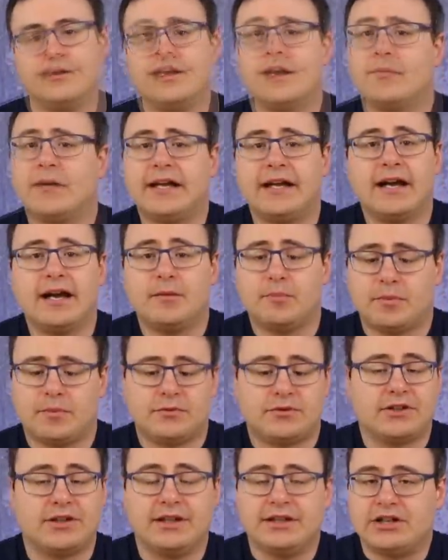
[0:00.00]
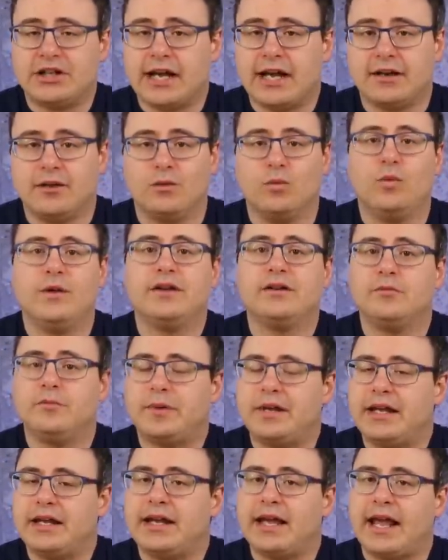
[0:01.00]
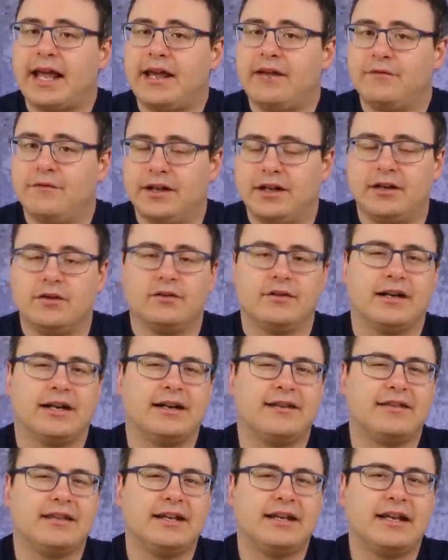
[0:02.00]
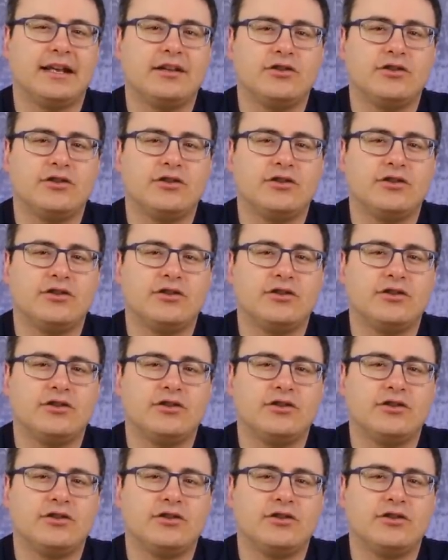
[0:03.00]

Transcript: Coming up to the channel will be a video that I think